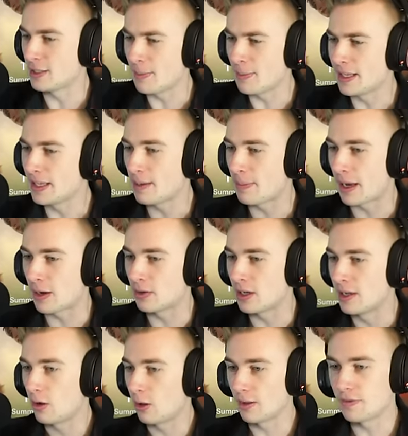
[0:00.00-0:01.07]
It's mainly about
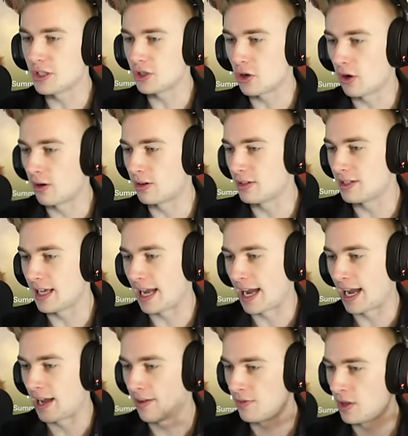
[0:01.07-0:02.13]
all these cards that
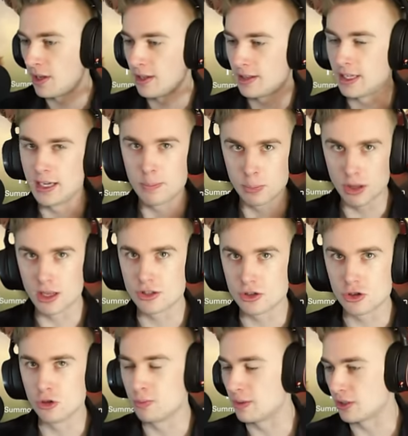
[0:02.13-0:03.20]
have the plus
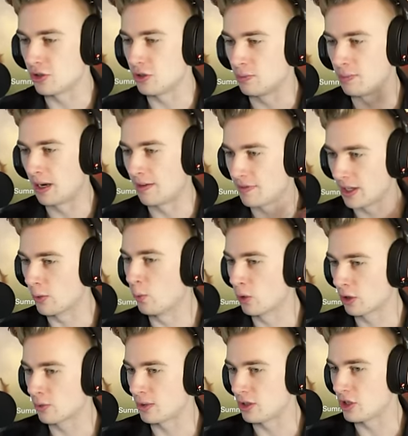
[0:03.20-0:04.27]
2 plus 2 buff that
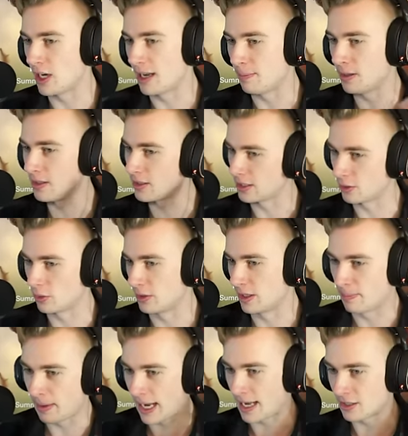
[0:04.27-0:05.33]
work with champions like Golden
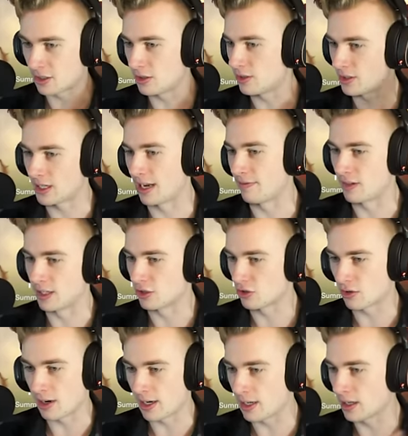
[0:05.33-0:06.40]
Ambassador, Siphoning
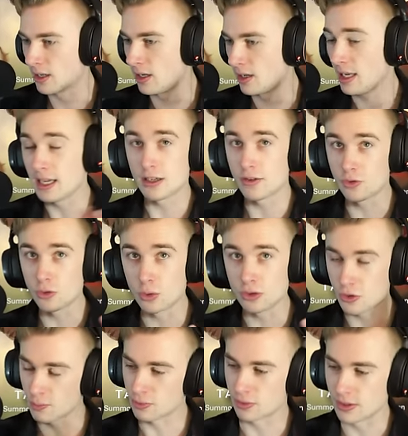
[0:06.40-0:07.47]
Strike, and of
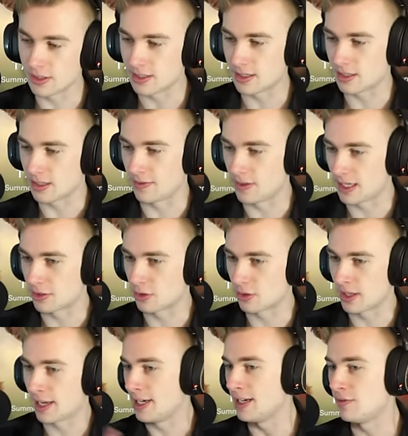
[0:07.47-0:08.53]
course Priestess of the Desert
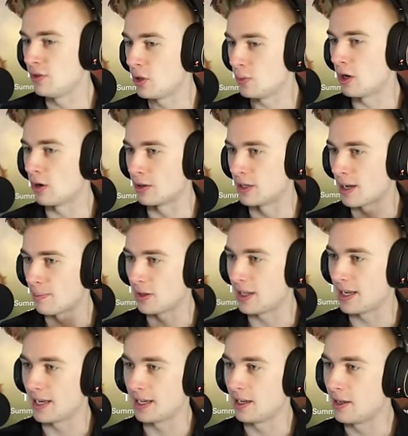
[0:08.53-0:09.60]
Light, even though we are not
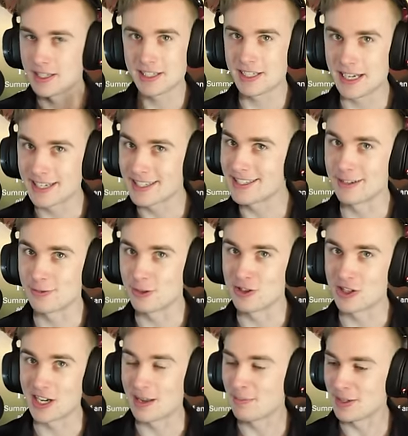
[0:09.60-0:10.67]
playing 6 different
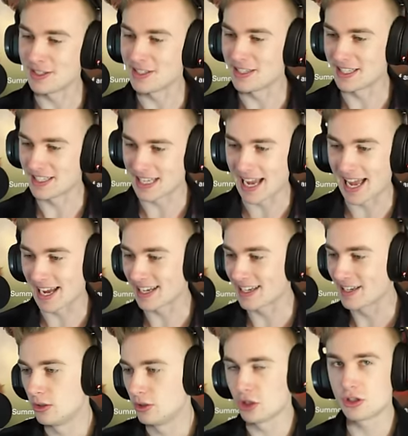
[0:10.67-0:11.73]
champions in this deck.
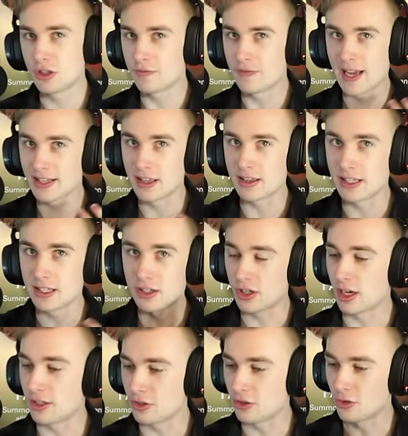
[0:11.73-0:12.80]
Just the fact that this
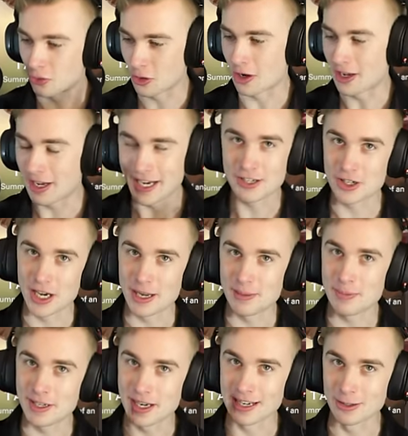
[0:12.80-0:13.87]
does draw a
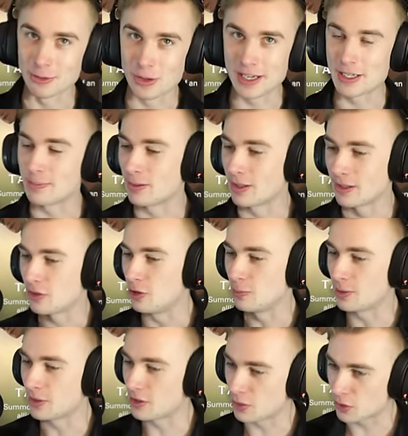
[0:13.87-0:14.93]
champion and grant it plus 2
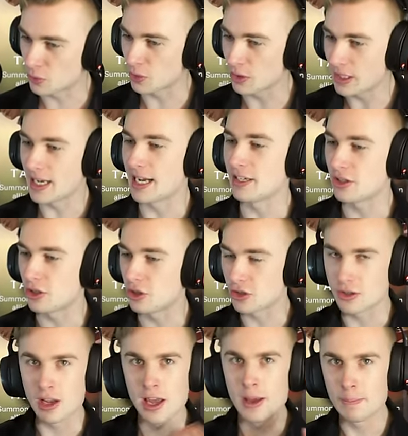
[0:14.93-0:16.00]
plus 2 is really nice to
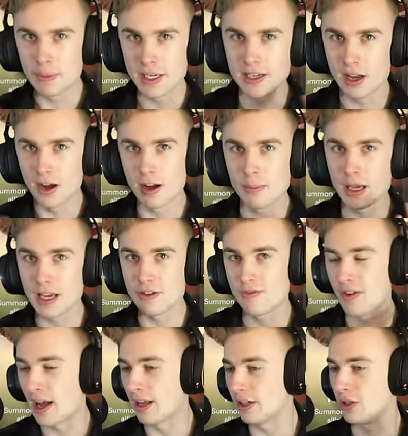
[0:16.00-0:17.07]
just become a
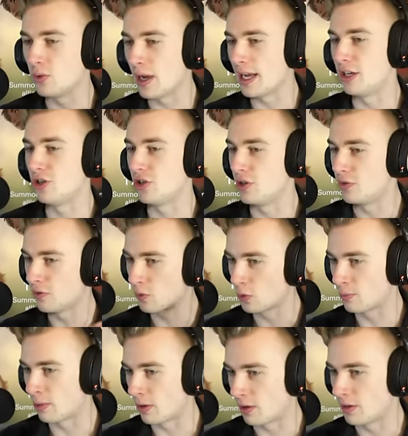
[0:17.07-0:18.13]
value engine
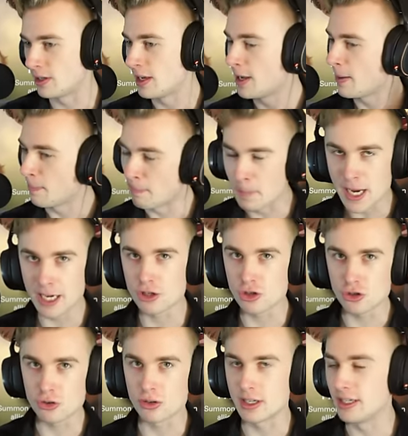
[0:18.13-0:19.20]
for Bard, make
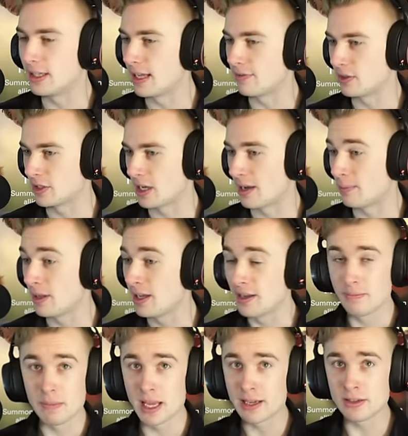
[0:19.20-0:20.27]
sure he levels up,
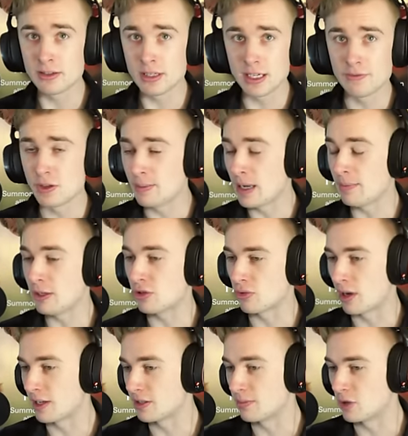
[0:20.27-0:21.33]
and even maybe
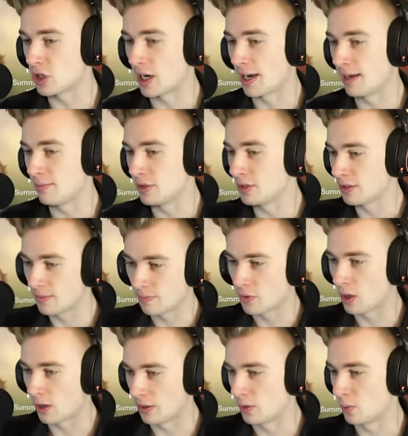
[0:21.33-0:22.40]
draw some chimes
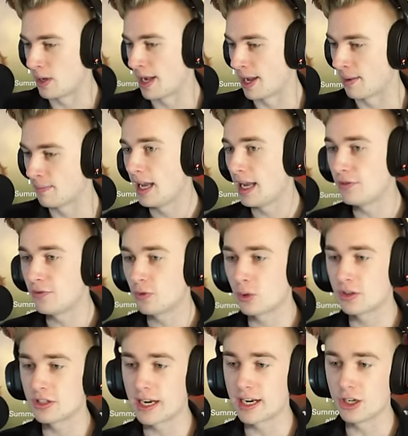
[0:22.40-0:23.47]
on the way. And for
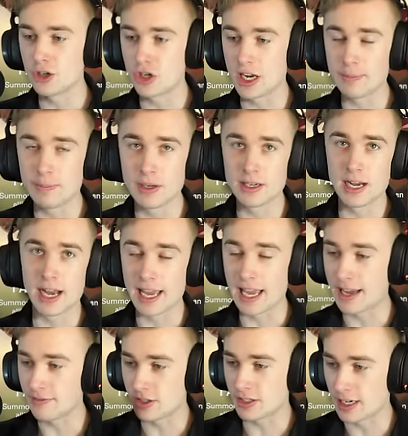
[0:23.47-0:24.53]
second champion, I
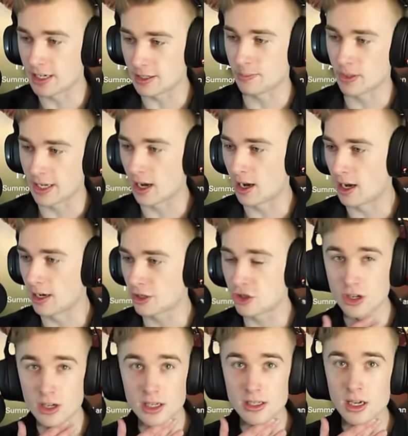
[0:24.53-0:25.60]
have decided to play
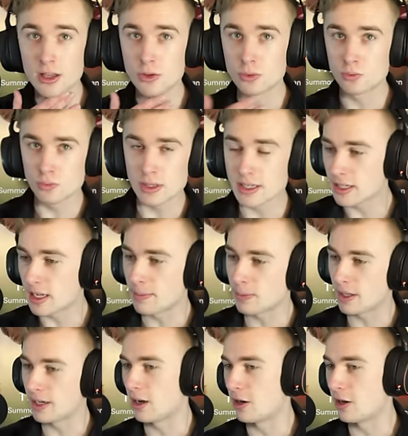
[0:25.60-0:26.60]
Akshan. The reason I'm playing